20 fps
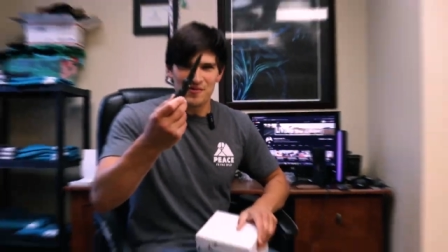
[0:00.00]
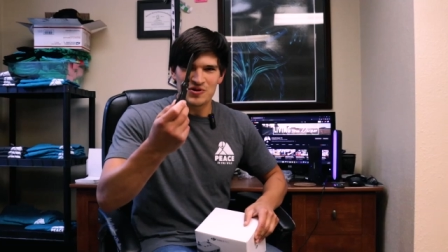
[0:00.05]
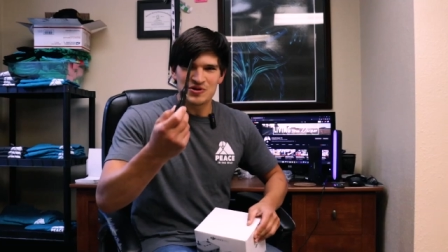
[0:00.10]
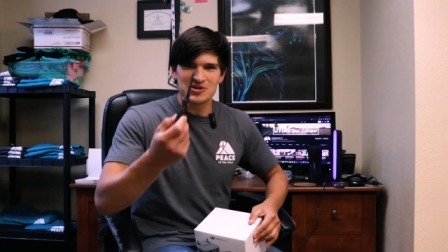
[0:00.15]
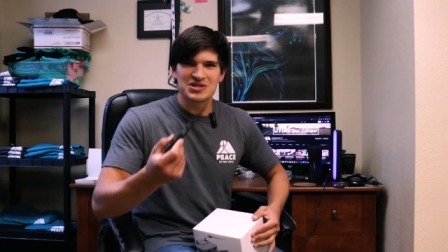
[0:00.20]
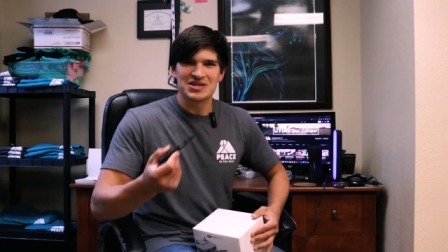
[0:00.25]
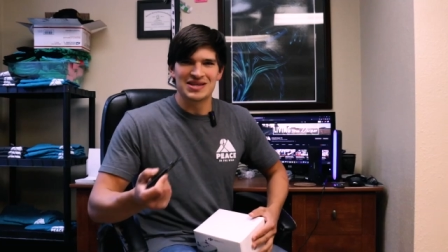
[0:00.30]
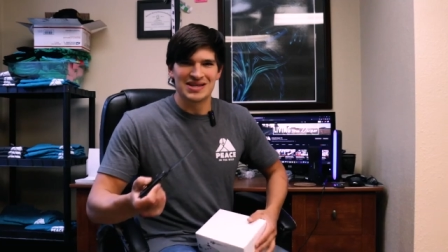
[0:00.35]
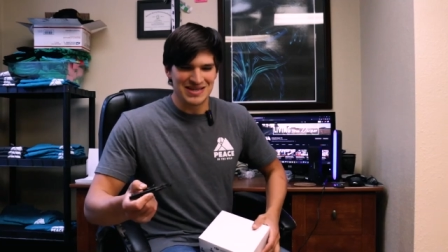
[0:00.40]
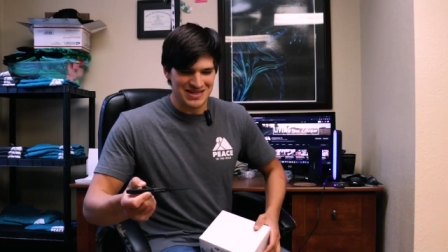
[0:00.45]

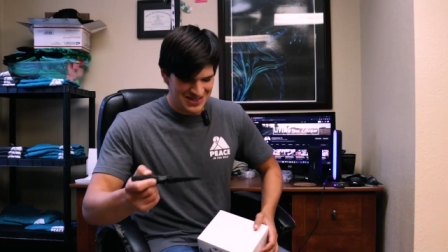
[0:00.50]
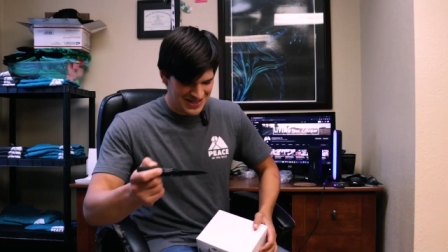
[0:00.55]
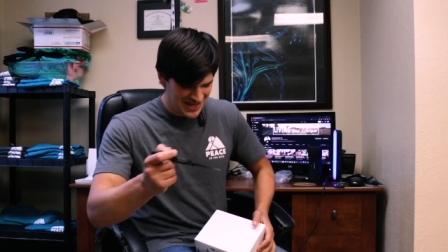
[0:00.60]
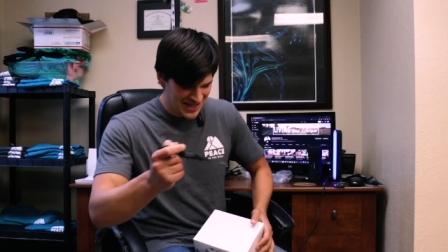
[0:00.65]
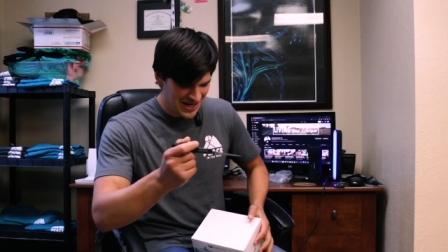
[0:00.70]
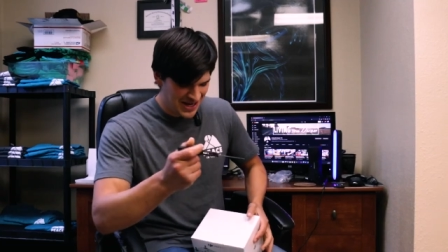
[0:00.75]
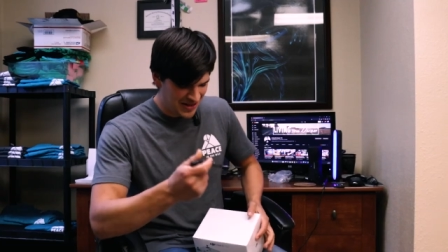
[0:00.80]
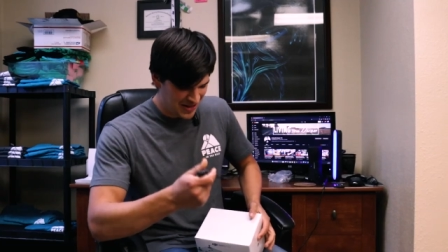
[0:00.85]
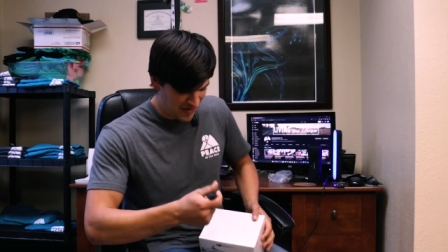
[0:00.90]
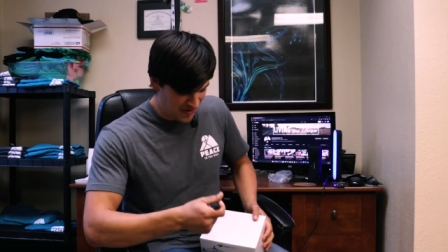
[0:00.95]
First, let's
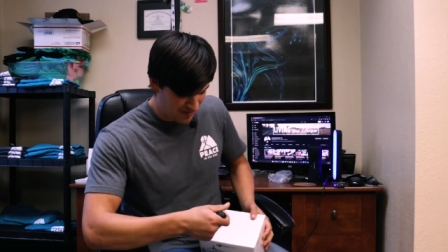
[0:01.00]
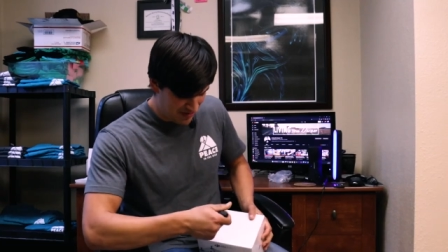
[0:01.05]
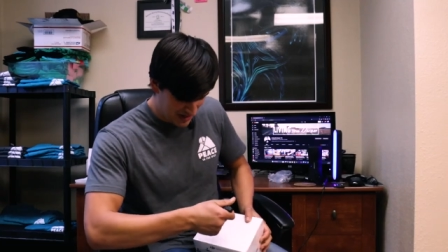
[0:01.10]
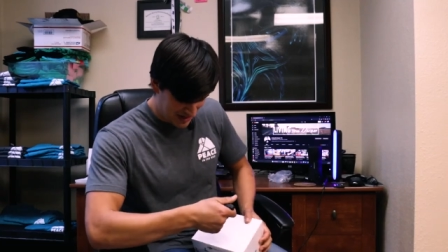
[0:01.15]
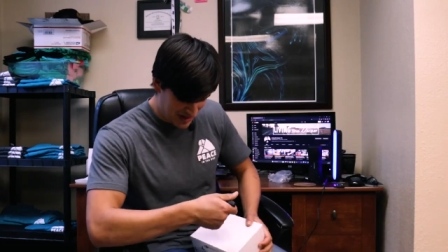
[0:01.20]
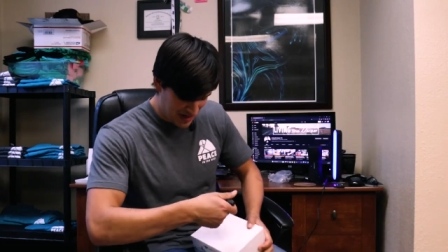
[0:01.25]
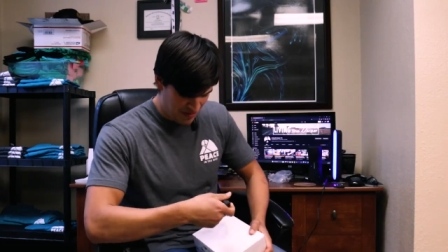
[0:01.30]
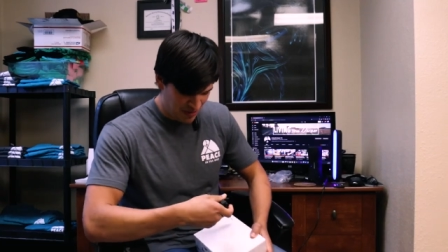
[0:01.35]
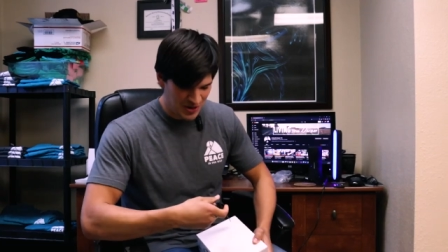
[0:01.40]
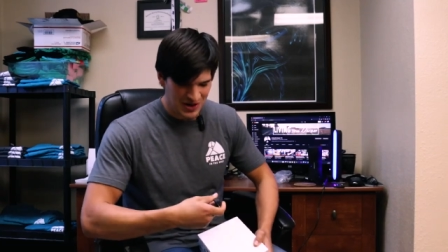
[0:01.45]
dig it a little
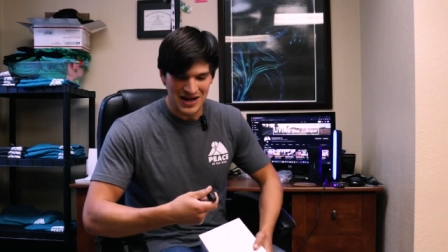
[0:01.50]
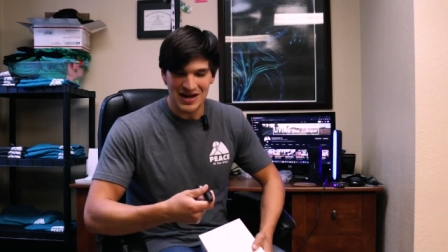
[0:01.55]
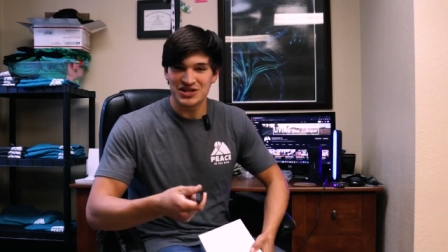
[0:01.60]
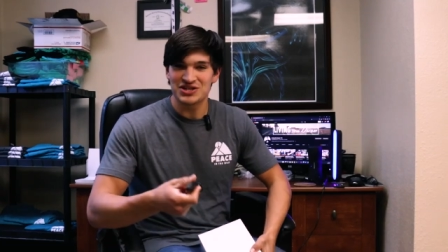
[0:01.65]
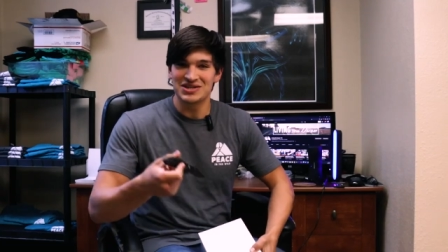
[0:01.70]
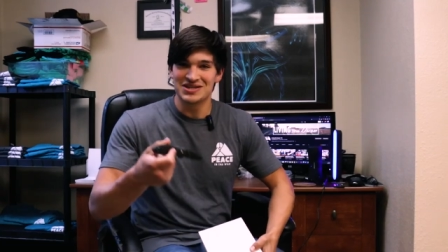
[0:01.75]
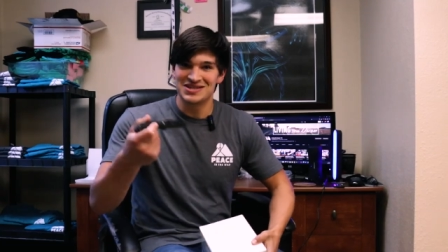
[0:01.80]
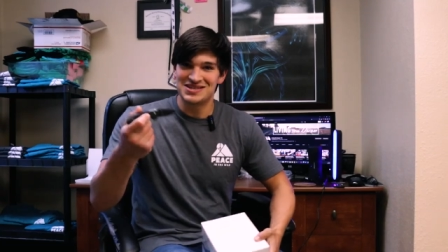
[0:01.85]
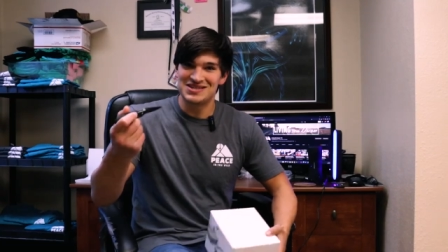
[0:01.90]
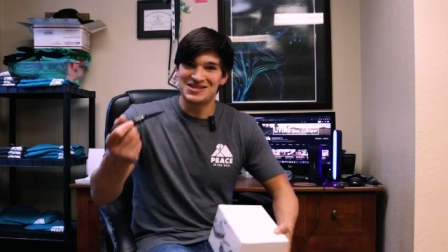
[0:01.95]
bit deeper and
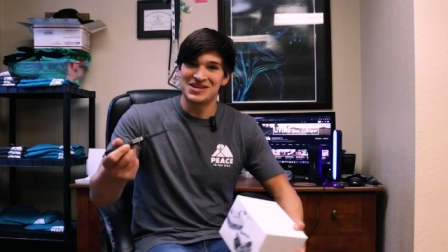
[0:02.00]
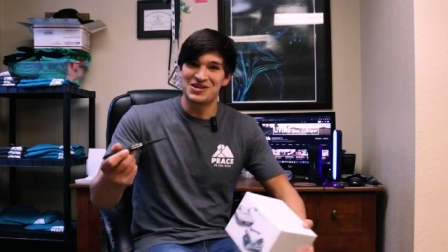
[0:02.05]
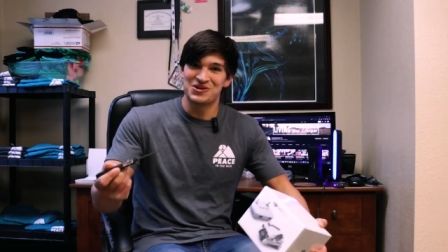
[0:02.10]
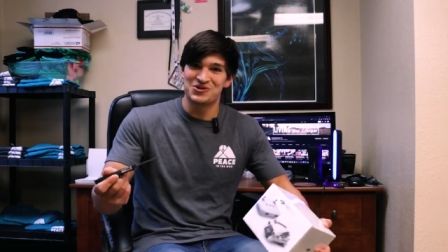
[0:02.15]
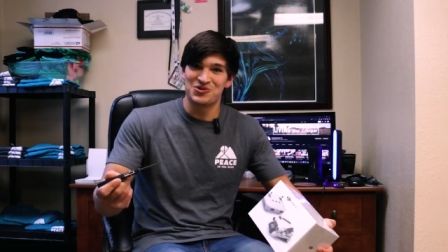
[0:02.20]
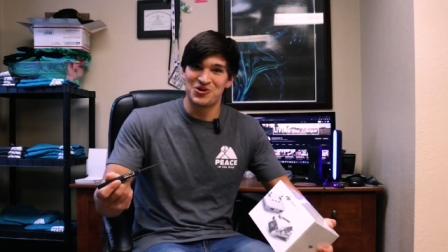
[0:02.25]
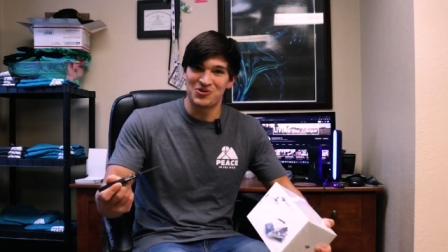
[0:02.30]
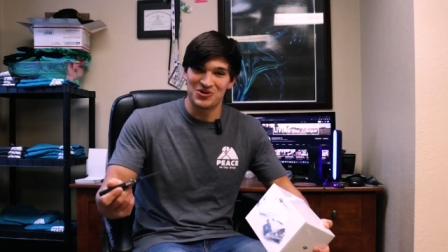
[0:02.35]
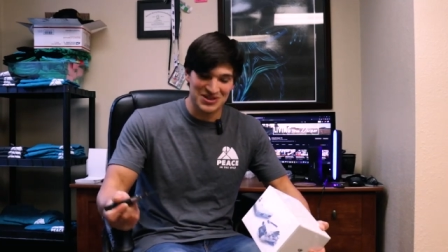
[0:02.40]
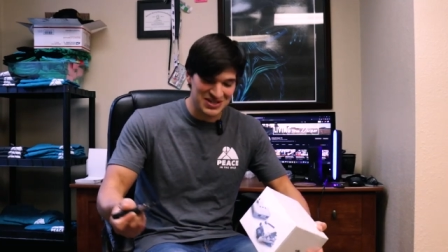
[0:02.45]
actually see the
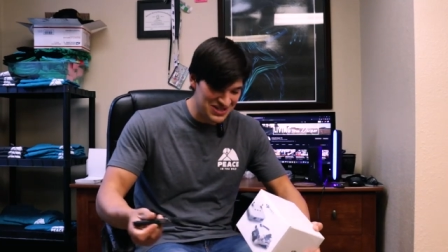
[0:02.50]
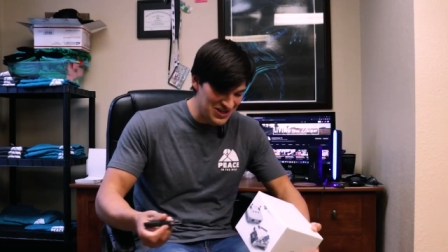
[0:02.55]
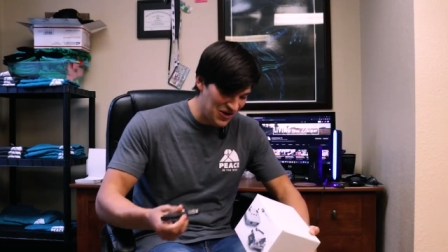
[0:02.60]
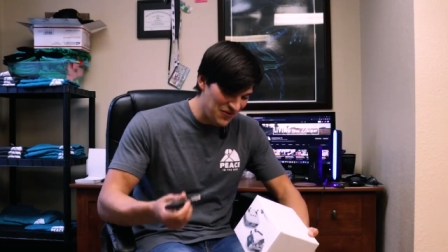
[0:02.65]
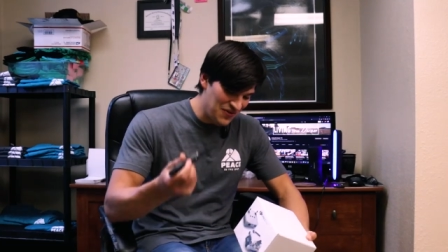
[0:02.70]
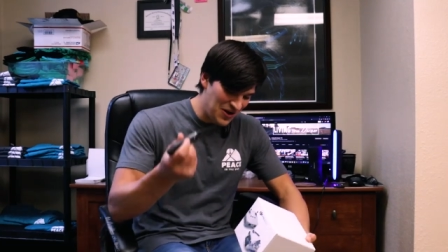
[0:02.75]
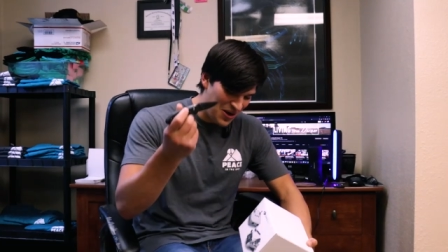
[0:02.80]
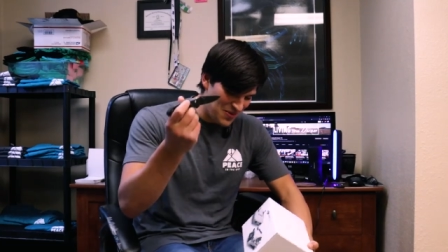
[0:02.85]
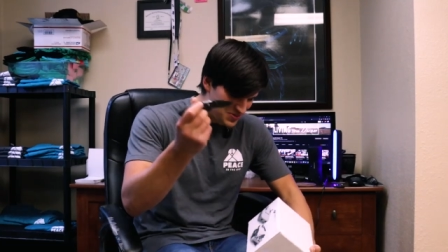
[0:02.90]
drone itself.